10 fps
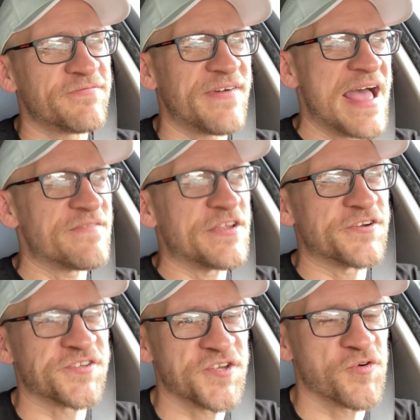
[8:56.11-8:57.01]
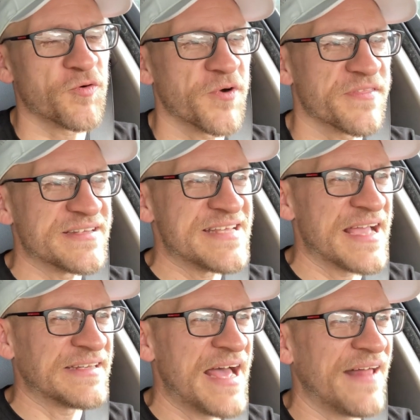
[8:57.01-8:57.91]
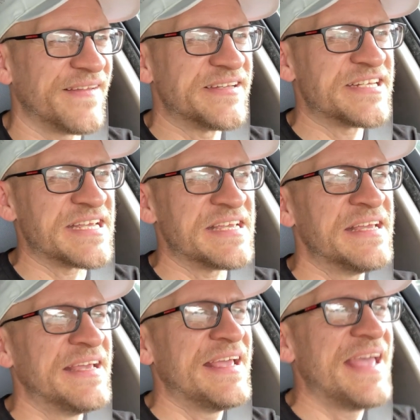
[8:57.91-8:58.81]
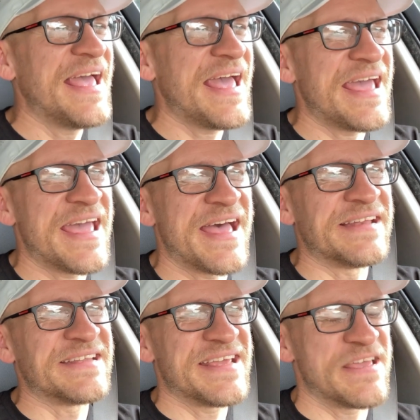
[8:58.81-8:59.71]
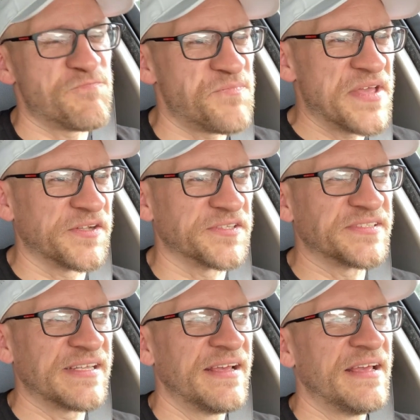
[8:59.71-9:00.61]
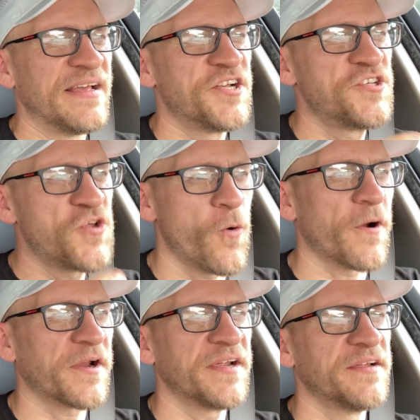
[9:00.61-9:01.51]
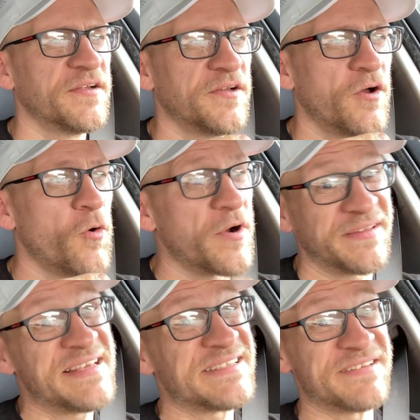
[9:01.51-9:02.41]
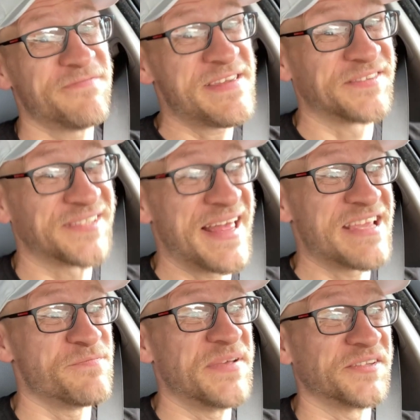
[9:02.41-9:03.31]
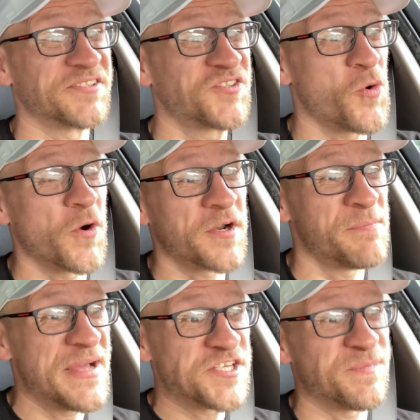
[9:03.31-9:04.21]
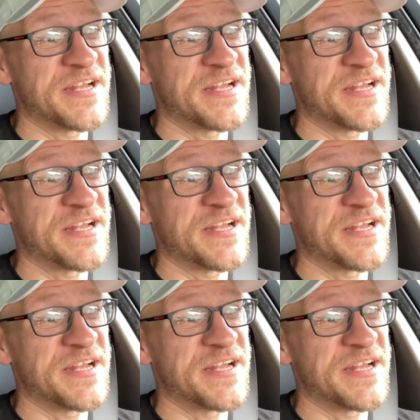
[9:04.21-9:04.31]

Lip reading: 5 years newer worth of technology, and it builds torque, or at least it feels like it builds torque much